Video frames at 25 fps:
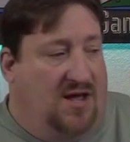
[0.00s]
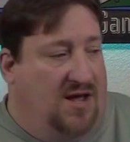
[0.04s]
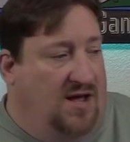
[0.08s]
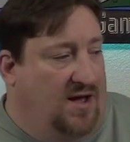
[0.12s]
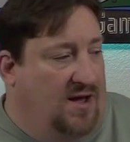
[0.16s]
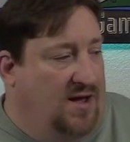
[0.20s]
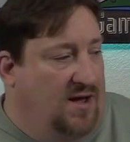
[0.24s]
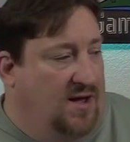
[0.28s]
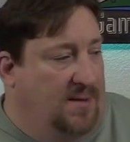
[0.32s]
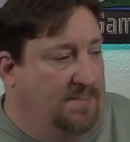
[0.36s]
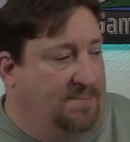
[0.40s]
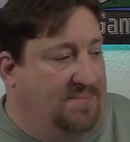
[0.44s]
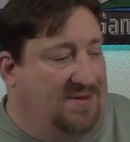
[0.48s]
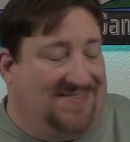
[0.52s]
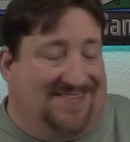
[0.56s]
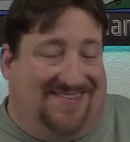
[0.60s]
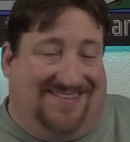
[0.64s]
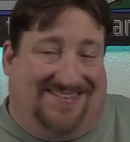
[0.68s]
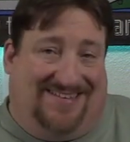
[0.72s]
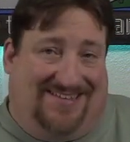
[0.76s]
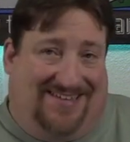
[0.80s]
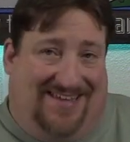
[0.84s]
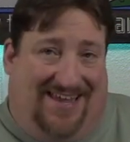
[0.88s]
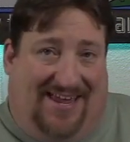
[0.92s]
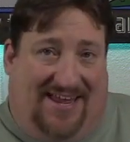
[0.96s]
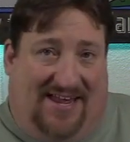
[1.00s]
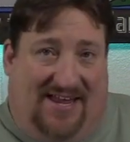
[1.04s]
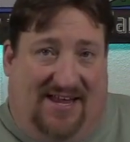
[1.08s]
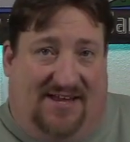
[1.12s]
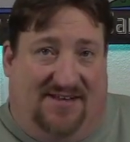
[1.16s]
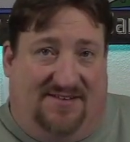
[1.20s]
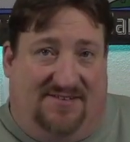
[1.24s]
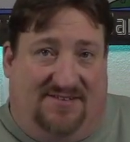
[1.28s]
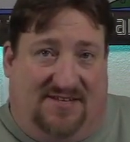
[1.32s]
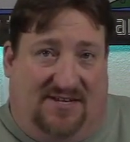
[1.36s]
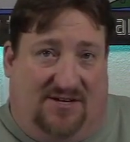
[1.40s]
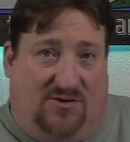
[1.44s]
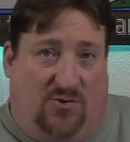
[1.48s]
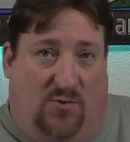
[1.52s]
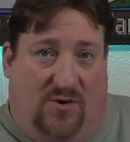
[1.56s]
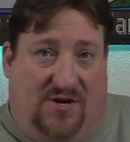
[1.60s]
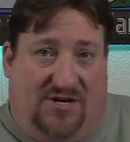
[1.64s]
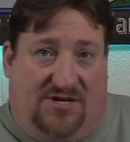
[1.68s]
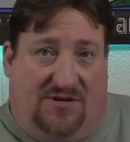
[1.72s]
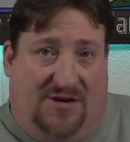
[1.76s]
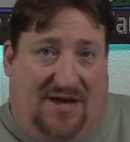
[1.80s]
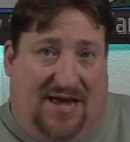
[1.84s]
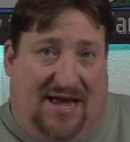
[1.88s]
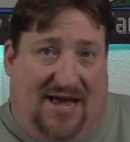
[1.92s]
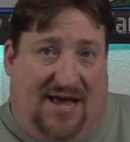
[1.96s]
Uh, but the sea is going
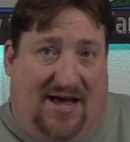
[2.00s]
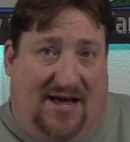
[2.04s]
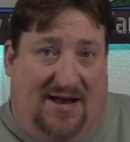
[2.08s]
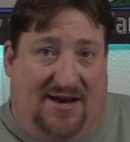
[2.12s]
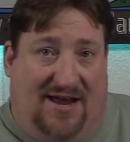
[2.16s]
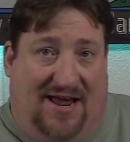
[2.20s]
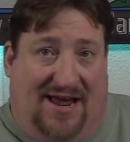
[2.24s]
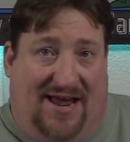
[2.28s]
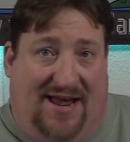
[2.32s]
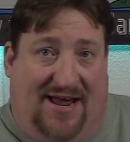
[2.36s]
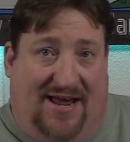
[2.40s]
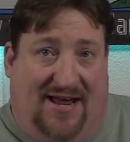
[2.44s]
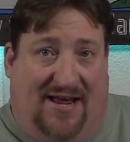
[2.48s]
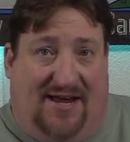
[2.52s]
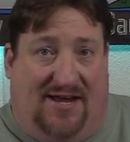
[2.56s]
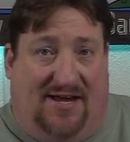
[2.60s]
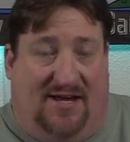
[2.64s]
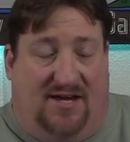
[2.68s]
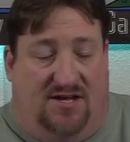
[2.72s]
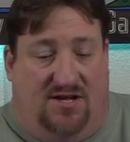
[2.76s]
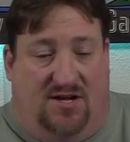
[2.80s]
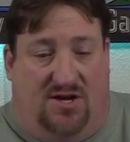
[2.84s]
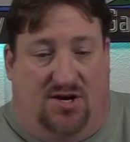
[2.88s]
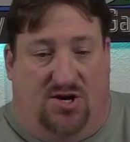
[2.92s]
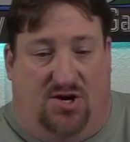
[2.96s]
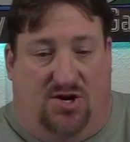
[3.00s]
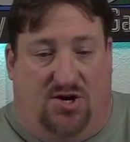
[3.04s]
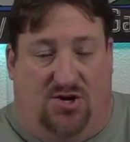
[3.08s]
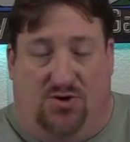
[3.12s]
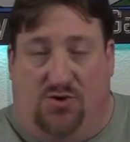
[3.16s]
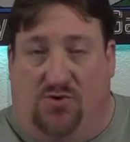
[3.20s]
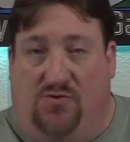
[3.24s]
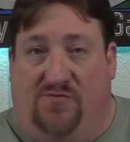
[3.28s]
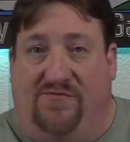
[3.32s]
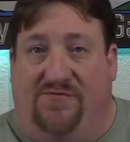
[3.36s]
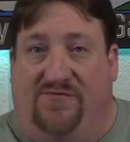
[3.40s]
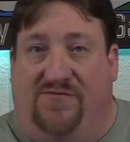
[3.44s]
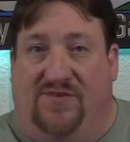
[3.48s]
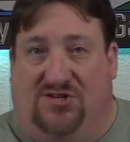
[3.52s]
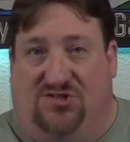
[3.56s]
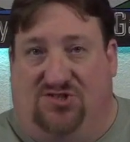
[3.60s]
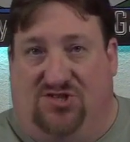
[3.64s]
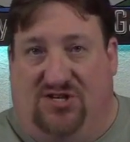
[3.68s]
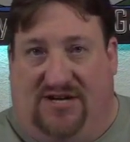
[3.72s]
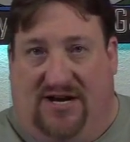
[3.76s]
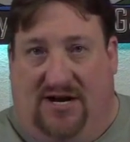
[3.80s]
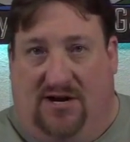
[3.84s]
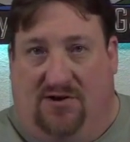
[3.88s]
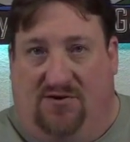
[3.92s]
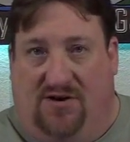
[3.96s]
to add a new
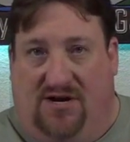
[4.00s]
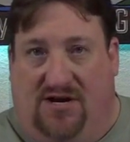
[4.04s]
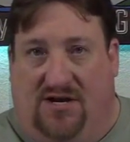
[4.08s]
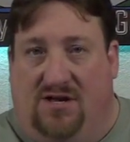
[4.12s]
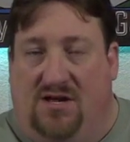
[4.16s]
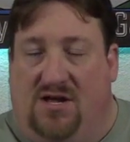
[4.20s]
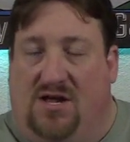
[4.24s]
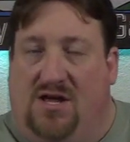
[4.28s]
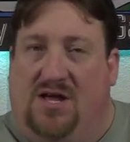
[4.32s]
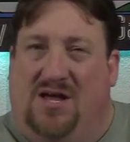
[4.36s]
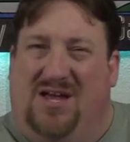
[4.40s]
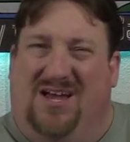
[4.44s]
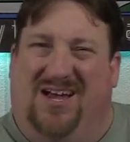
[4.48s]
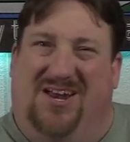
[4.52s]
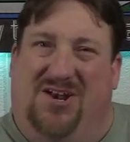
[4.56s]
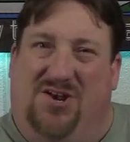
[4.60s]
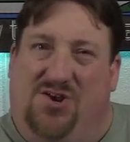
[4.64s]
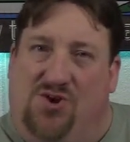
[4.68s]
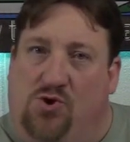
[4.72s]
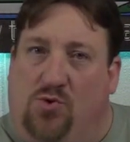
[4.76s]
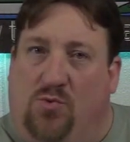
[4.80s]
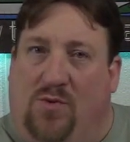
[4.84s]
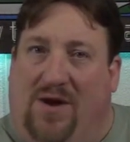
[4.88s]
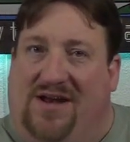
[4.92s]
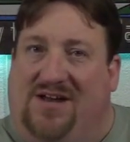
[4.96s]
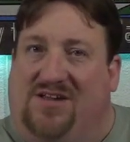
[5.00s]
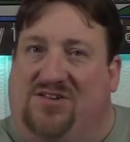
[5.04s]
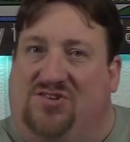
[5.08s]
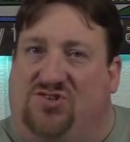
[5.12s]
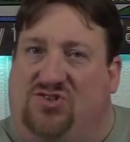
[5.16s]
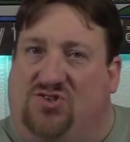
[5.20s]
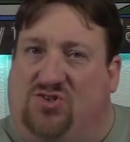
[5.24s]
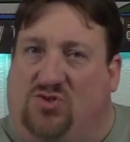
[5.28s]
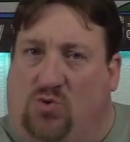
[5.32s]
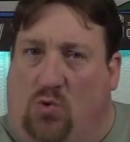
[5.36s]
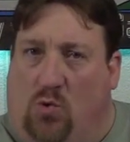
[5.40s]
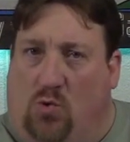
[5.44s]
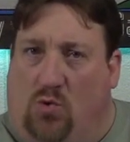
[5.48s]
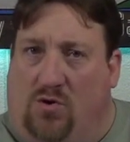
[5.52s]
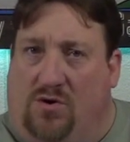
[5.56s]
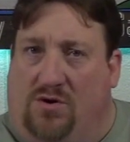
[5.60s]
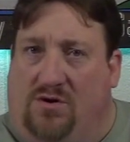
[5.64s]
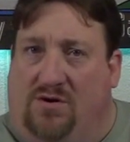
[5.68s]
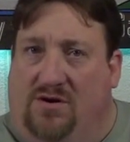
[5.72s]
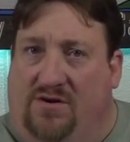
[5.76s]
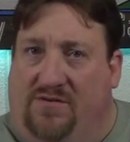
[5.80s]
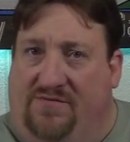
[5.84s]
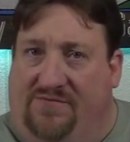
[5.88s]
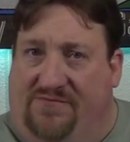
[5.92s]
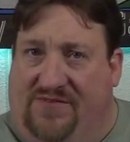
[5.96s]
fishing area, a new way to
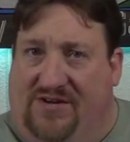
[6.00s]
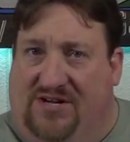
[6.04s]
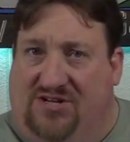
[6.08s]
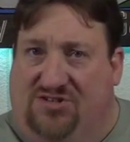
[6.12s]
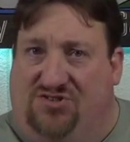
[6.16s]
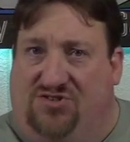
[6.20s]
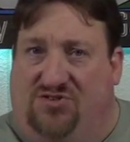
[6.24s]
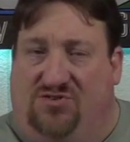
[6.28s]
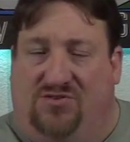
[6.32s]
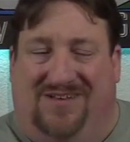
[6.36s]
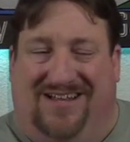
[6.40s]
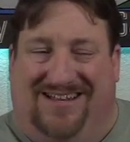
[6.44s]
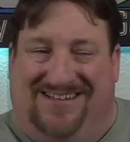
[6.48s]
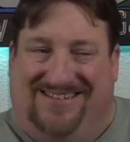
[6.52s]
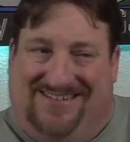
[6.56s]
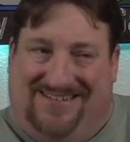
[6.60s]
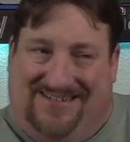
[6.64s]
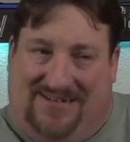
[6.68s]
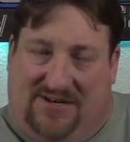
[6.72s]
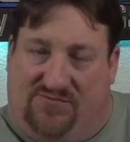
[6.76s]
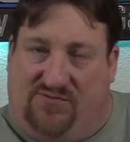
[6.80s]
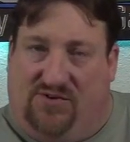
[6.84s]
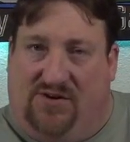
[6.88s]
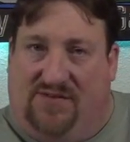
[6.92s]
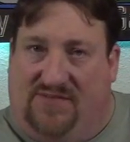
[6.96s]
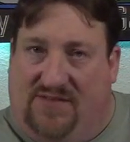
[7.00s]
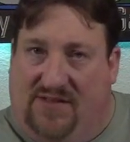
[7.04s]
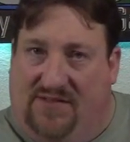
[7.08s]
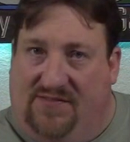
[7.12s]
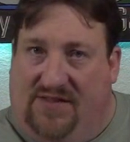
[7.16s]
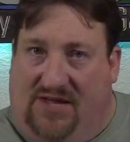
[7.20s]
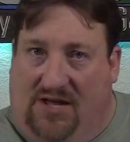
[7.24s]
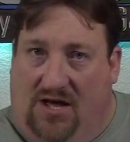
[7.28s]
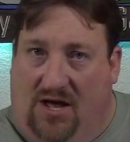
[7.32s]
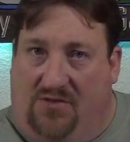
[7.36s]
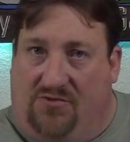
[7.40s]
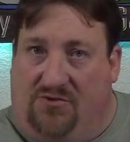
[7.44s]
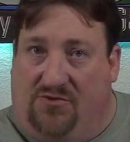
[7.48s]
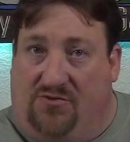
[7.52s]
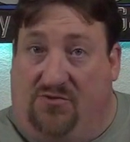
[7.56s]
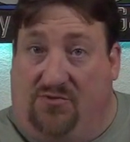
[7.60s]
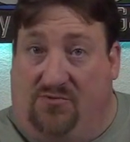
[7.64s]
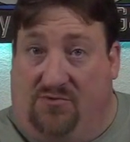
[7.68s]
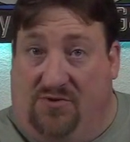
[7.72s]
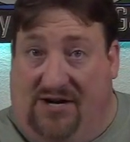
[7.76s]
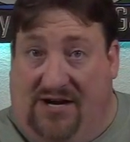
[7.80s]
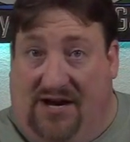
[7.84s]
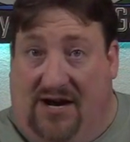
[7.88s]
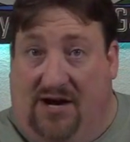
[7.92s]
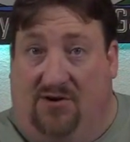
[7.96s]
score fish that's different than the other
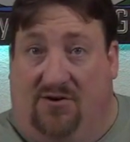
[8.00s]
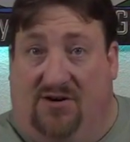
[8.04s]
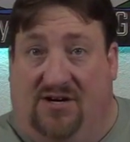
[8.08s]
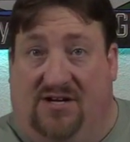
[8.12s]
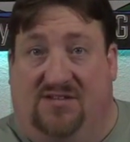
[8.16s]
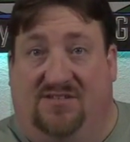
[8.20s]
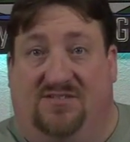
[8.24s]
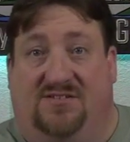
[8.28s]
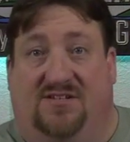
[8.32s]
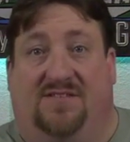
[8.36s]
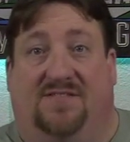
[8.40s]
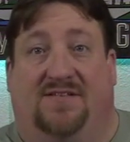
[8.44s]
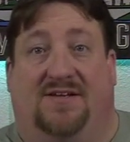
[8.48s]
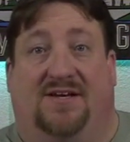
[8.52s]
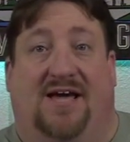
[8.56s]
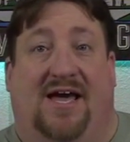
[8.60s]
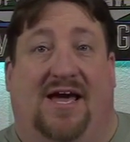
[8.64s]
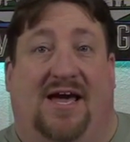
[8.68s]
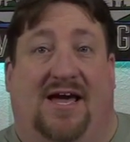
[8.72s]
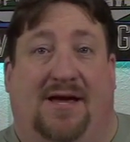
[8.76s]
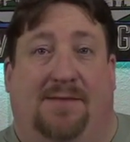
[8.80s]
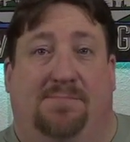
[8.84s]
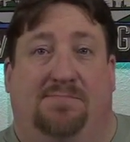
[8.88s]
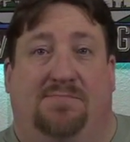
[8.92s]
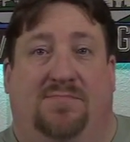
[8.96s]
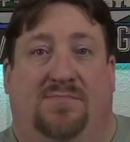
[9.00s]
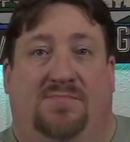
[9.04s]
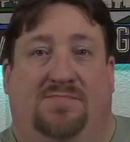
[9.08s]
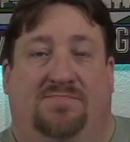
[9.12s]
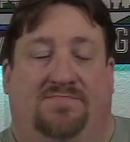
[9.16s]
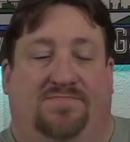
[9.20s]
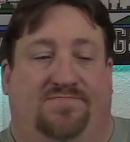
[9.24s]
three areas in the game.